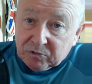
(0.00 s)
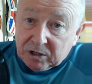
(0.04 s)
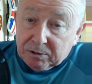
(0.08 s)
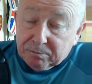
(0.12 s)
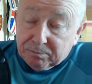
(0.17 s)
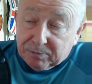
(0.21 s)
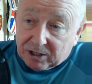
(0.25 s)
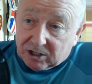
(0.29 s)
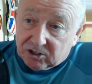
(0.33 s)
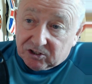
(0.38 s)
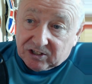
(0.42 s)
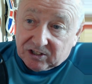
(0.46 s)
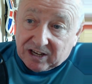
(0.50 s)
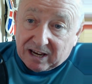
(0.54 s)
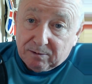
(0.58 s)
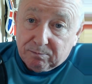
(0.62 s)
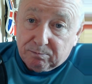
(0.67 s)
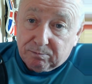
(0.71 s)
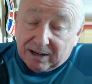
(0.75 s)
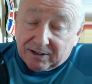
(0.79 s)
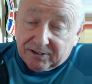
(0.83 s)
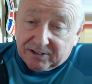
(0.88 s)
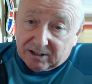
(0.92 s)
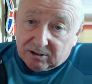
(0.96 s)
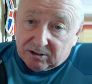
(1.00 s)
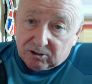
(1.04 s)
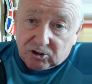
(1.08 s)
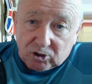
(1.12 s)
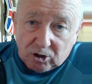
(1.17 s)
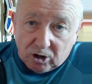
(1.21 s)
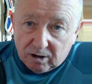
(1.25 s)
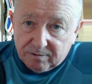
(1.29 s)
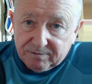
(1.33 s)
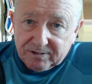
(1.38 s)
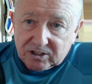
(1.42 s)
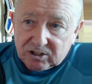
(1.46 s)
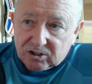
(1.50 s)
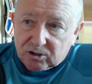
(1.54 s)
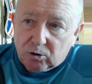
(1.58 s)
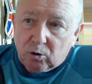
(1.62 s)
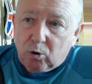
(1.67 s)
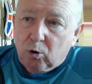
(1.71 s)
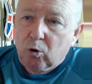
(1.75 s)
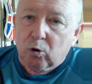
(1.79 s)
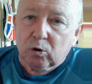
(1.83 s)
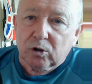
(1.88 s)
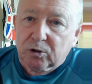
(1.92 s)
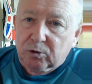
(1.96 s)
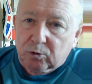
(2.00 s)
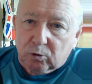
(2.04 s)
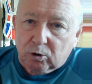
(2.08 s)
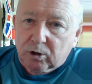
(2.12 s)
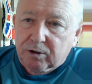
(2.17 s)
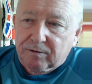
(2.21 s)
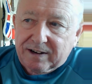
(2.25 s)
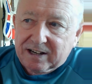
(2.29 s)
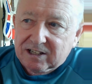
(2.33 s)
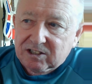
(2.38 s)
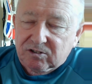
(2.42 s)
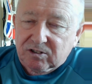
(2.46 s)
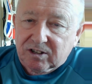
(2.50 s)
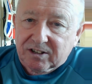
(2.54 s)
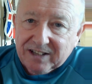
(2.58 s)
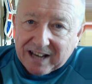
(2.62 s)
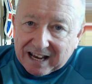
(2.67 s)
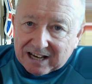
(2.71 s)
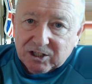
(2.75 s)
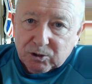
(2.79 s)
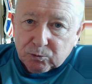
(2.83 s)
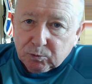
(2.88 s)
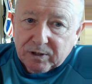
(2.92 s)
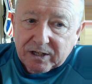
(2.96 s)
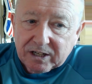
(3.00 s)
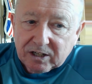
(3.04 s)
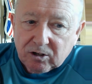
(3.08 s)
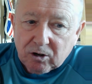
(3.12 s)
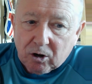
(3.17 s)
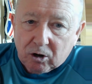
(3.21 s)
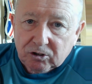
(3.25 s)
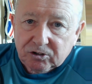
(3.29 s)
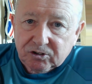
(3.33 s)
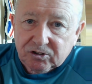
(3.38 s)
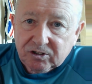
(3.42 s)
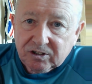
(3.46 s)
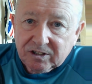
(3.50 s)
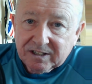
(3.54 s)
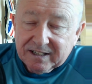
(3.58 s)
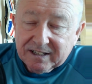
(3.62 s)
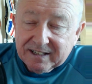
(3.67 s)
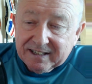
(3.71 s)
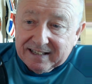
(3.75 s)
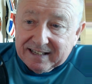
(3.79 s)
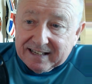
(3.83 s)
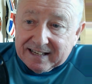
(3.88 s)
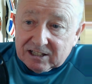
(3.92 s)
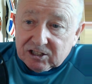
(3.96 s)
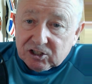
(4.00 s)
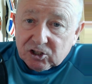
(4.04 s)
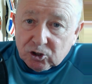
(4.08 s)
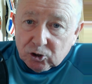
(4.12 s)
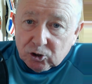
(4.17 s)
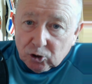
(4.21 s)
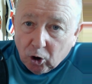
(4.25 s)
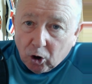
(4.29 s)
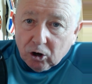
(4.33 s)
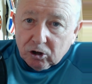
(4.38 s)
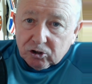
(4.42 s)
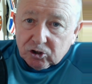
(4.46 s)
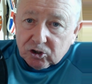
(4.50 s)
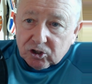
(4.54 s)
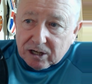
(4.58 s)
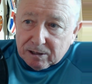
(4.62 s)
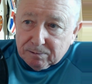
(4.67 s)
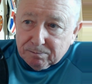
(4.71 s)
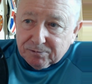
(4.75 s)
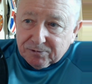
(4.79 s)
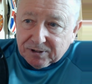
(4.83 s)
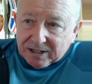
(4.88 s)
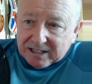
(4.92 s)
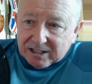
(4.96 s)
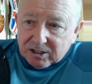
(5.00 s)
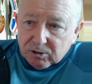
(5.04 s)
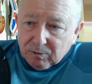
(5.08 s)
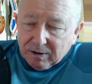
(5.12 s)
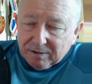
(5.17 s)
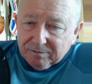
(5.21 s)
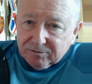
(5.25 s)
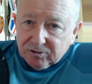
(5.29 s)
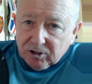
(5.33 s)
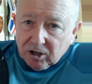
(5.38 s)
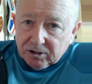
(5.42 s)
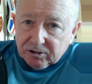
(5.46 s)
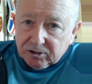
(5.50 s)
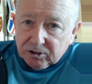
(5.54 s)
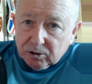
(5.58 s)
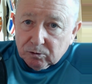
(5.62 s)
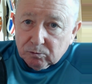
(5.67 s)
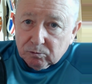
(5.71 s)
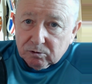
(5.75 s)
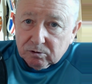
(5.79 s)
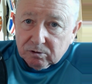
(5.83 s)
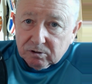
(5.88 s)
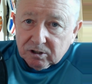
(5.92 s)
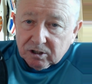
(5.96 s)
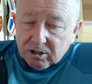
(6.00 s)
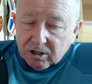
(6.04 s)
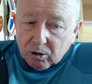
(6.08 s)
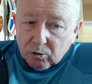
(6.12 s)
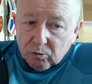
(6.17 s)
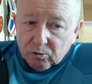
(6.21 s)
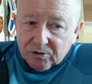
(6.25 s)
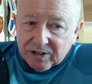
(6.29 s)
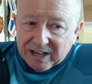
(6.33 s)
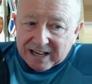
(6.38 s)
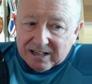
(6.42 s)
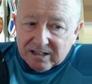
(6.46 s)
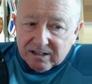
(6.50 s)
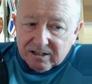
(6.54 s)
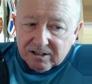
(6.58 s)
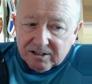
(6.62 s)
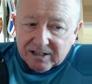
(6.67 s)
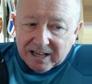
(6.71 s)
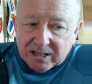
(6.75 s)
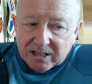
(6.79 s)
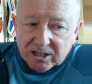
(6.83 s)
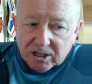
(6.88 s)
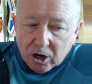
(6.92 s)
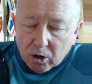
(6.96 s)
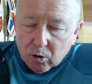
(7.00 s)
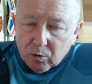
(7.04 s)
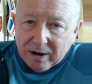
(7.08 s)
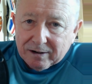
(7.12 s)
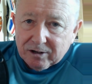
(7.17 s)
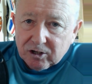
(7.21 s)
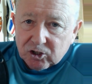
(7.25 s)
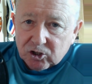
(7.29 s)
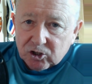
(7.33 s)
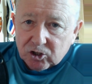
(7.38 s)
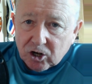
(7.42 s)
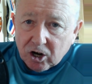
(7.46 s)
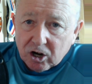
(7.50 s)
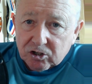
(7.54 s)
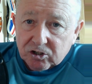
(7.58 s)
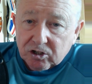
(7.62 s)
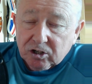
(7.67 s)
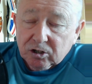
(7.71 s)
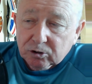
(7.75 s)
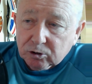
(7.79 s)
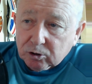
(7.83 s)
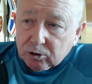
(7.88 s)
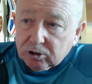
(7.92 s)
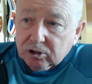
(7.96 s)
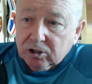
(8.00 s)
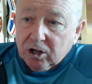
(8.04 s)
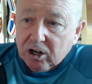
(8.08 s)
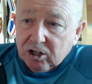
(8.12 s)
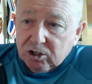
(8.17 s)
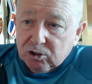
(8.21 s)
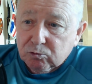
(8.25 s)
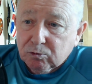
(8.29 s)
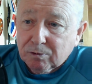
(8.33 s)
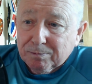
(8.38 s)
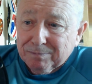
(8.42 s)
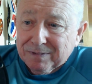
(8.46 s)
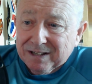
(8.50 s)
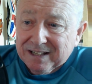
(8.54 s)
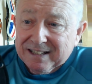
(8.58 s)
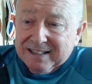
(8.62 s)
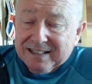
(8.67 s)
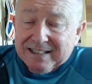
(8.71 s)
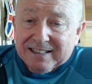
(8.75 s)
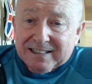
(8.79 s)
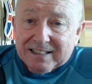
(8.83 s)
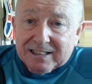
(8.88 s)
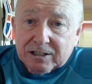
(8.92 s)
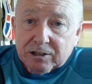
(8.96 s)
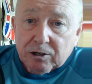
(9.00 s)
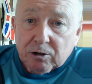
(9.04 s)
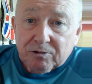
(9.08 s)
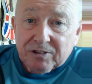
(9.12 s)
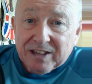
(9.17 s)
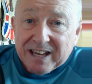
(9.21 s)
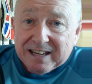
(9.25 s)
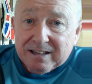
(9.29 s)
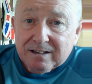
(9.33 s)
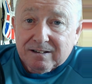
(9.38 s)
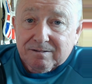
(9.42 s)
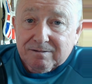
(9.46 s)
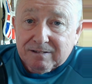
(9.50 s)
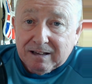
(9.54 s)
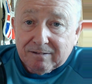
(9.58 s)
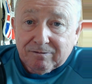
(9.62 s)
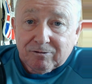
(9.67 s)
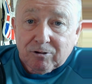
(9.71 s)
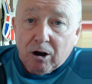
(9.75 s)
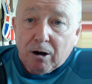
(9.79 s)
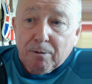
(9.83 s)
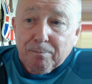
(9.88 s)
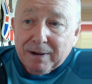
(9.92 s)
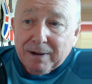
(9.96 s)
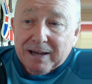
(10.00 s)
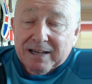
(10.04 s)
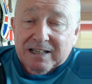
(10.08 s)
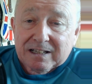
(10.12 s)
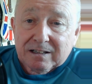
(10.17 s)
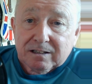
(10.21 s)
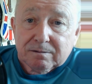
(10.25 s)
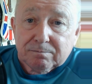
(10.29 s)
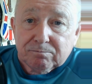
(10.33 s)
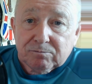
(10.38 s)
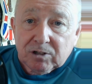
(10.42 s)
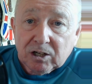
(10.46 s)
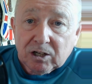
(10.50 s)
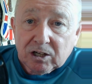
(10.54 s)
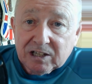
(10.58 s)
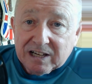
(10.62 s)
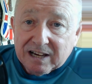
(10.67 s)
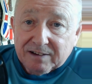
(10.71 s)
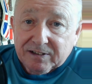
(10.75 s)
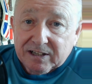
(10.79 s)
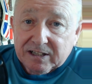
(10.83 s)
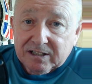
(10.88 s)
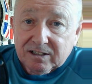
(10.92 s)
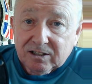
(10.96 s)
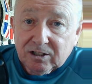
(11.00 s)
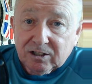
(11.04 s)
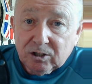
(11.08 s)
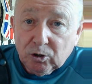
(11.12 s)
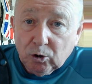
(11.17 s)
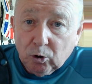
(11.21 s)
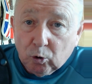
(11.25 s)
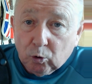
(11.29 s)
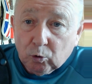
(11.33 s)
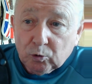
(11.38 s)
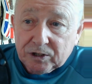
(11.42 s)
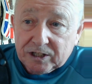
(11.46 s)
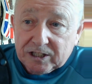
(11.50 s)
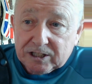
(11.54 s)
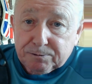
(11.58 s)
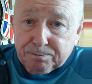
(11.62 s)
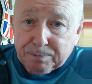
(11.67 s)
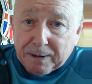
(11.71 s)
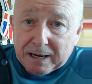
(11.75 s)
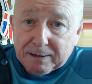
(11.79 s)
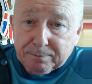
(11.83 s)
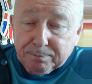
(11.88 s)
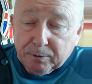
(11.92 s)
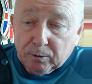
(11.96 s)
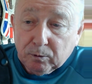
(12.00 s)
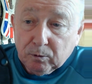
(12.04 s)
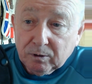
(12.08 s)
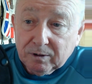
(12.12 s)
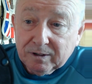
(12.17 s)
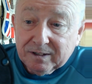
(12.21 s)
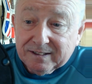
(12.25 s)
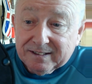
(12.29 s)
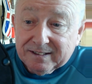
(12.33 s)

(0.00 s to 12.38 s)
because they have their service call and all the rest of it, and that's what it costs. It's not a cheap thing to have done. You know, they know how to charge it, and good luck to them. You know, they've got to make a living, all these people.